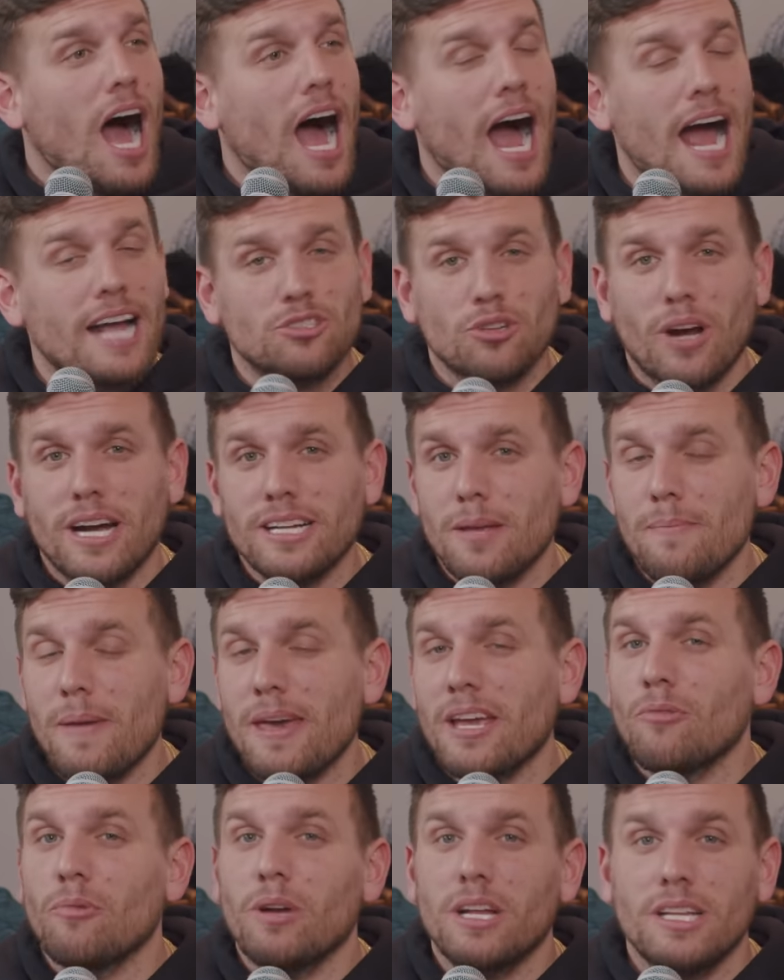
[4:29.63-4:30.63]
I tried to
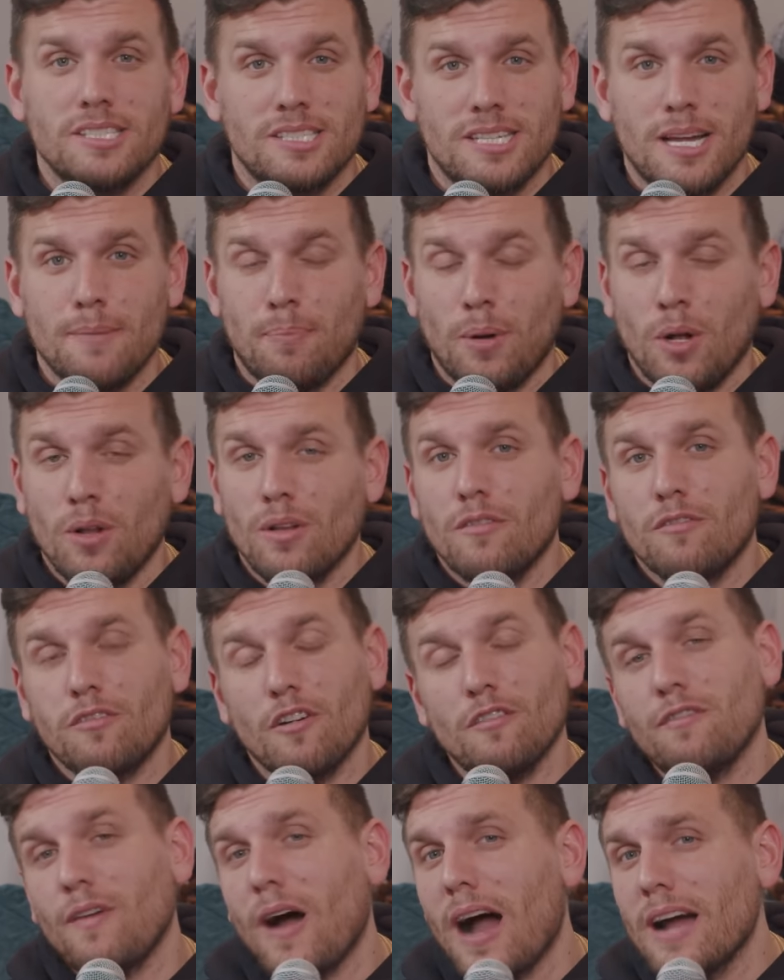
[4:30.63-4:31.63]
make it really simple.
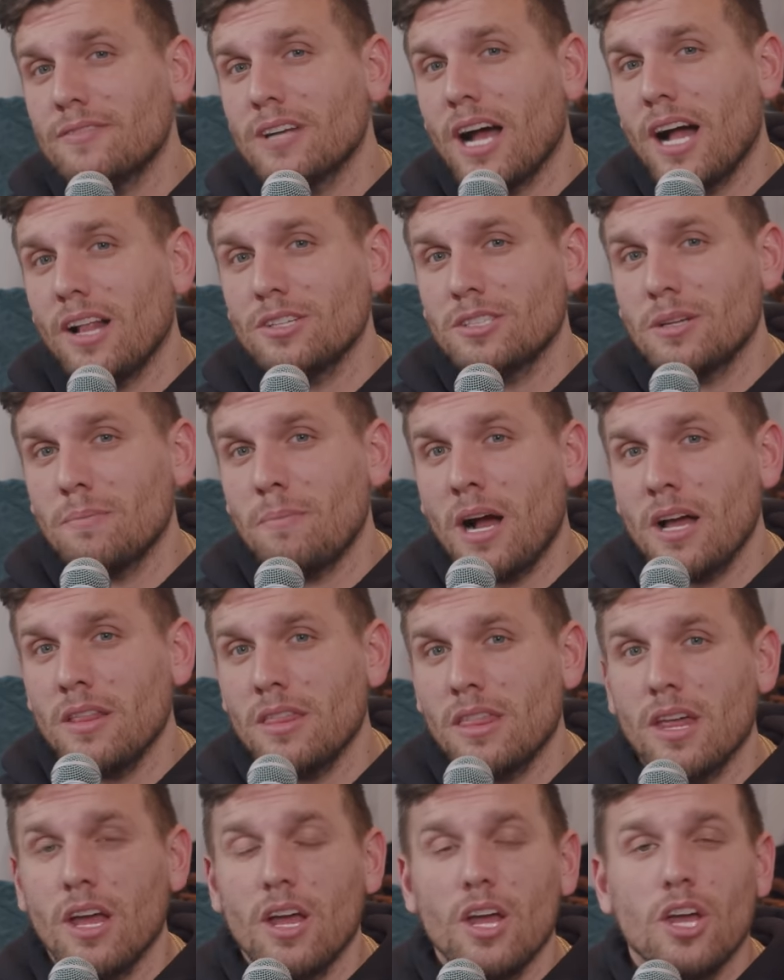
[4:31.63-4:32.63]
For $5 a
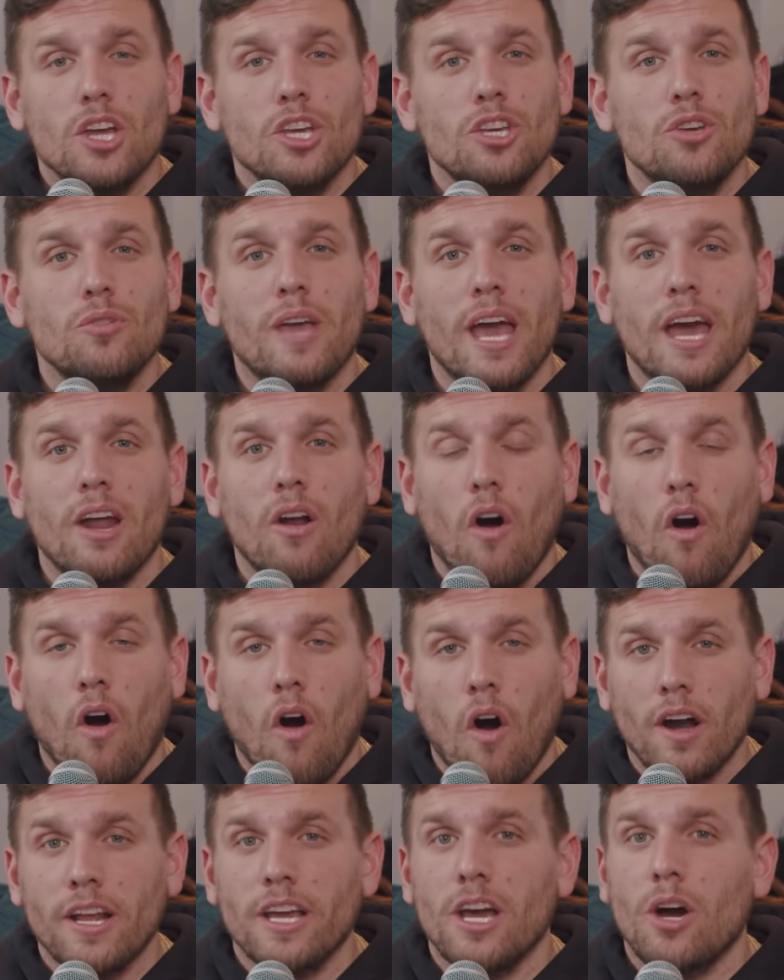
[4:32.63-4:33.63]
month, you get
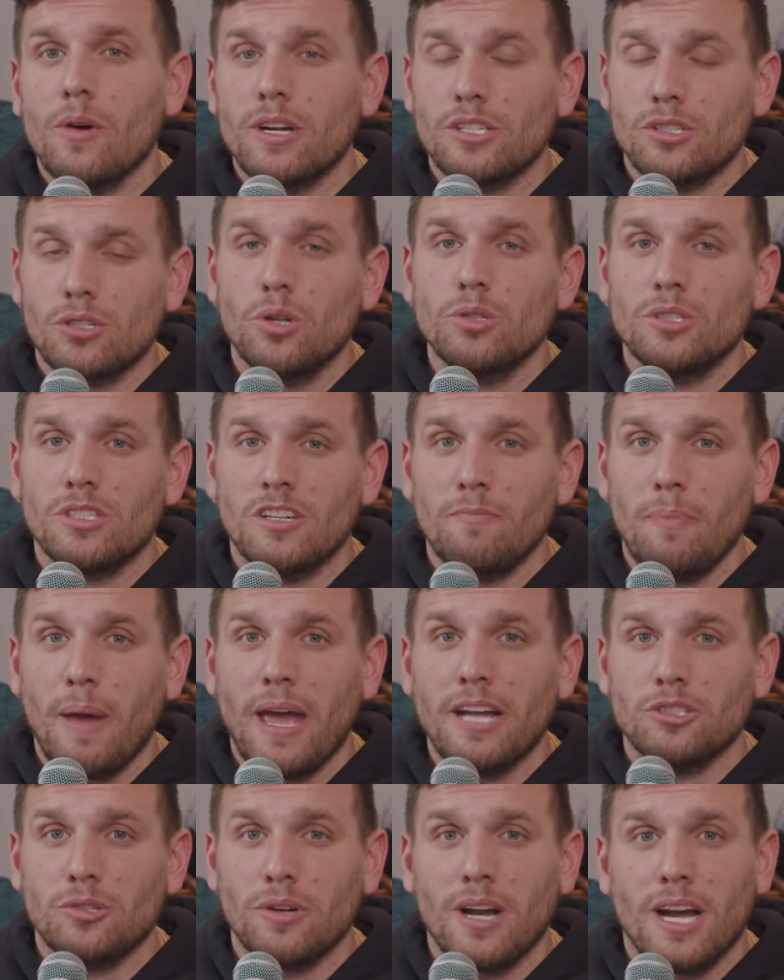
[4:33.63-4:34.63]
audio exclusive
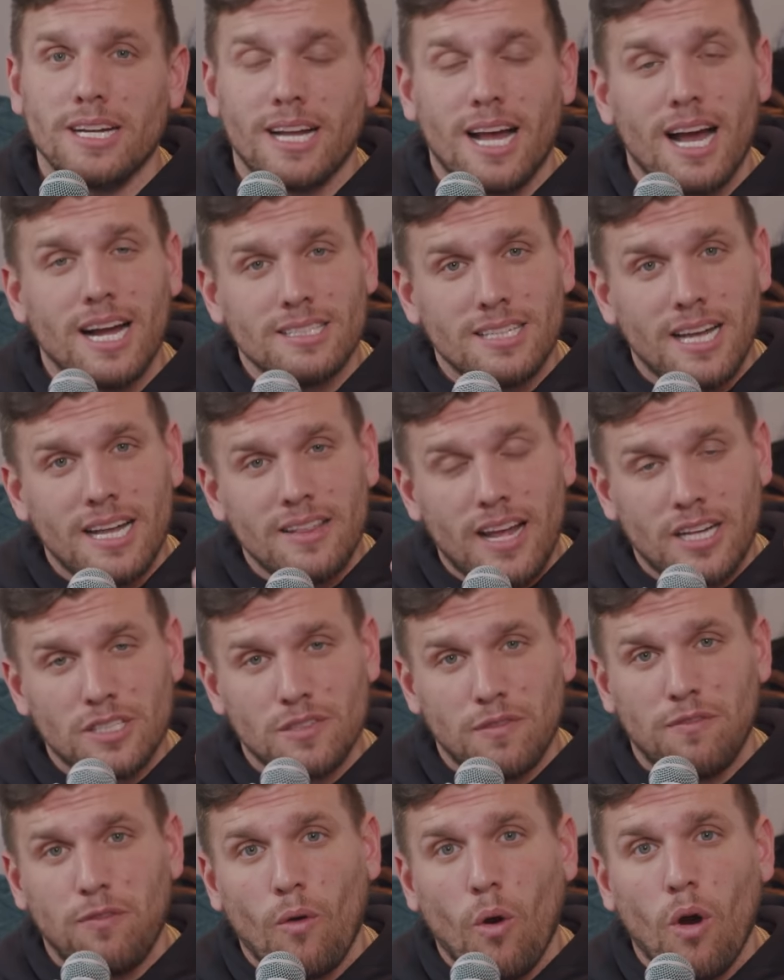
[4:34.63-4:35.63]
Patreon content.
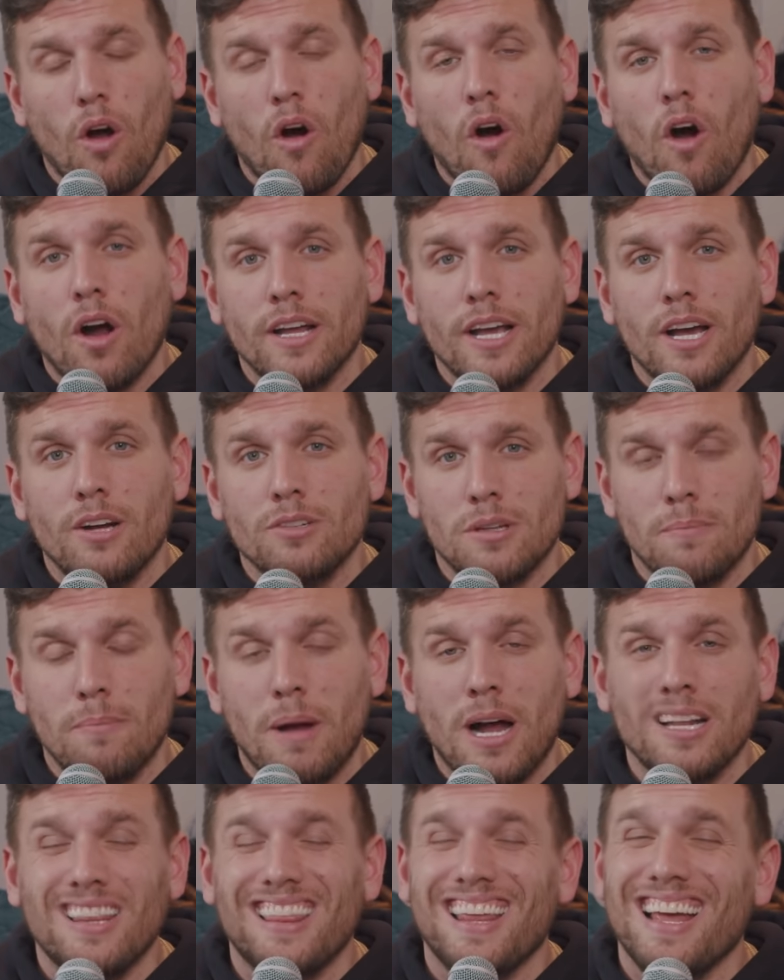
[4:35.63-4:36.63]
That's four audios a
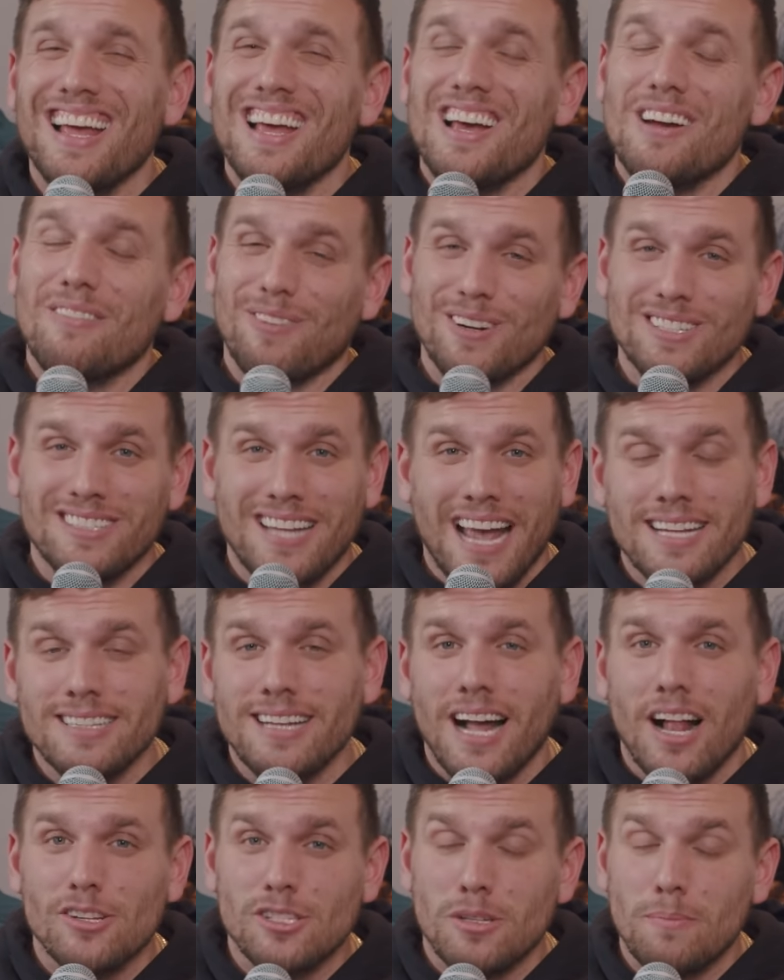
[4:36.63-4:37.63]
month. For
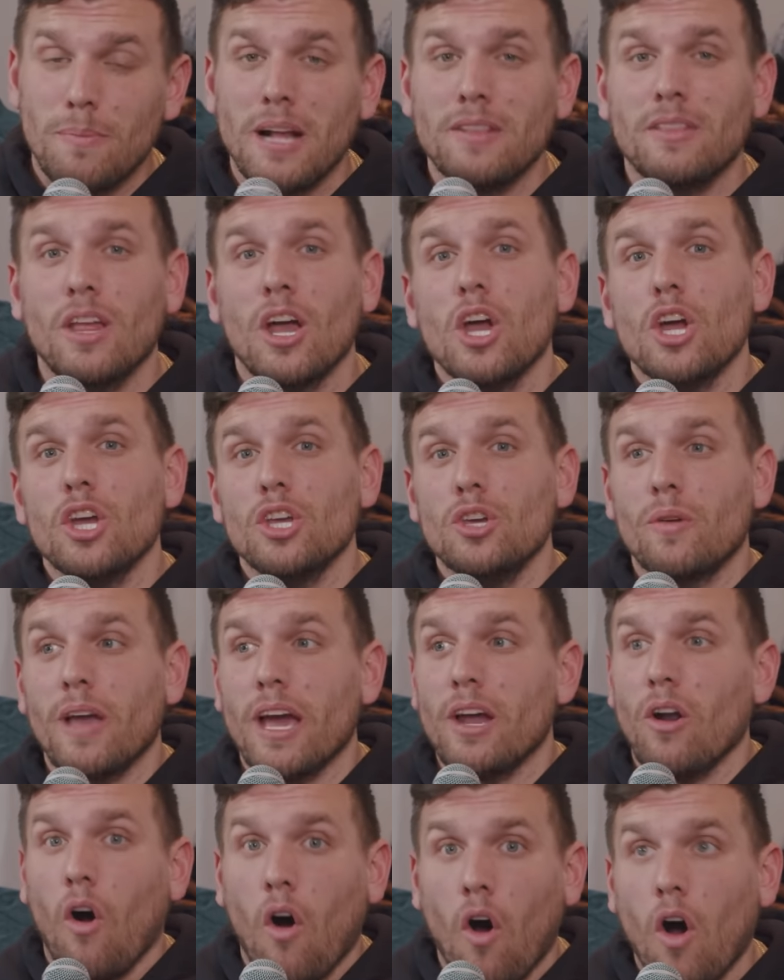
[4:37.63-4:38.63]
$10 a month, you
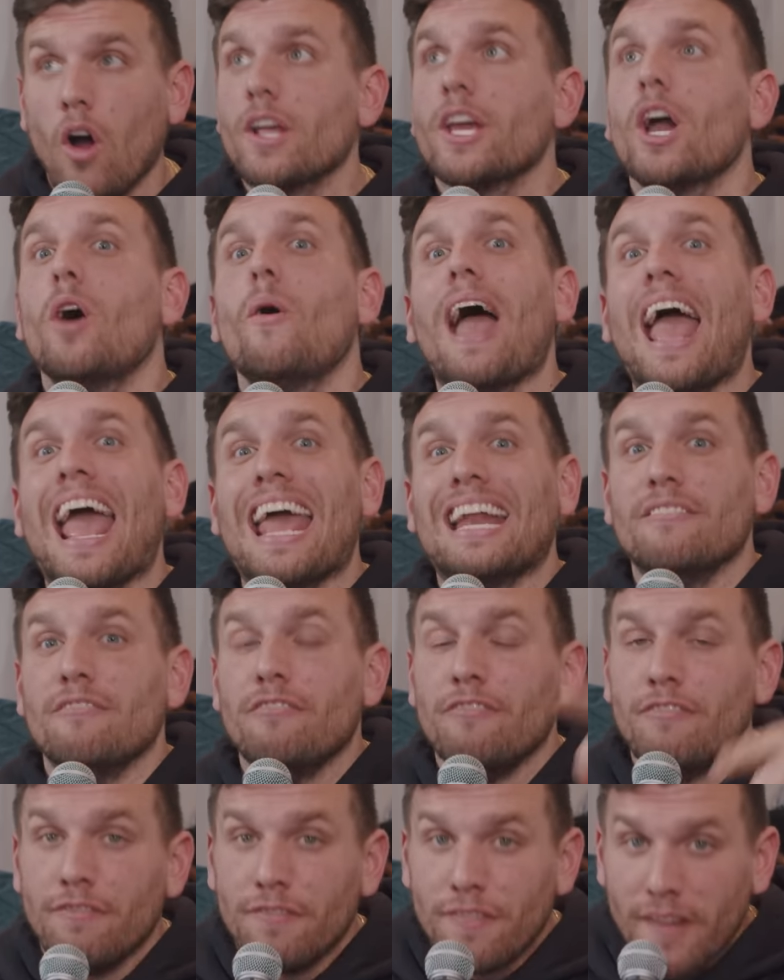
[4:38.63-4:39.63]
get audio and
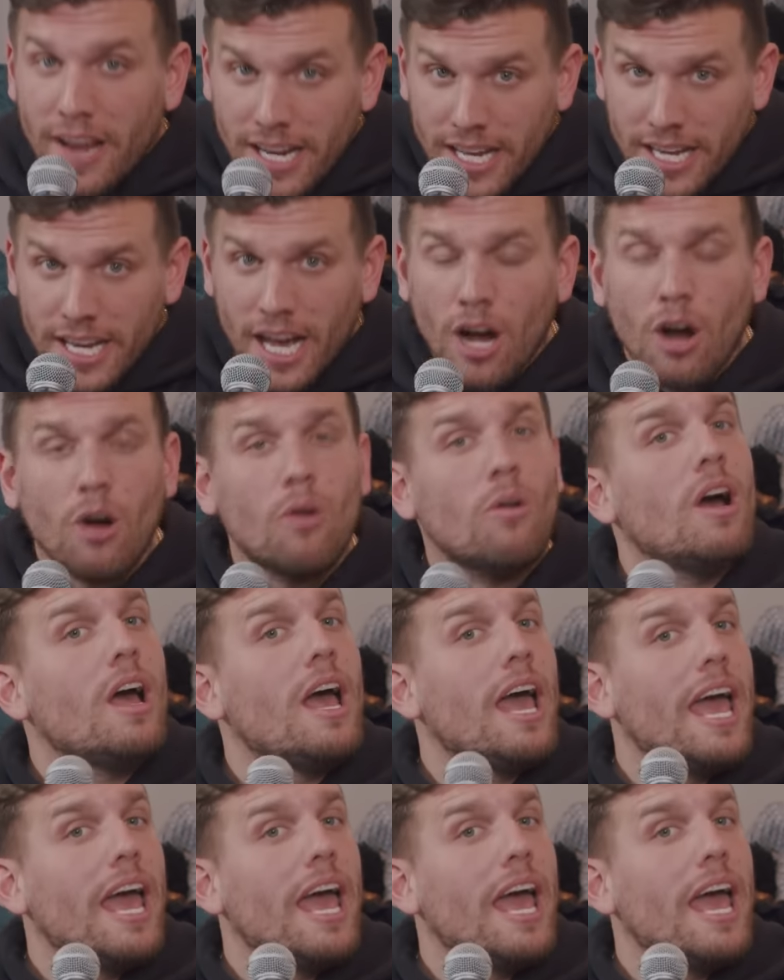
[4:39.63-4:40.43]
video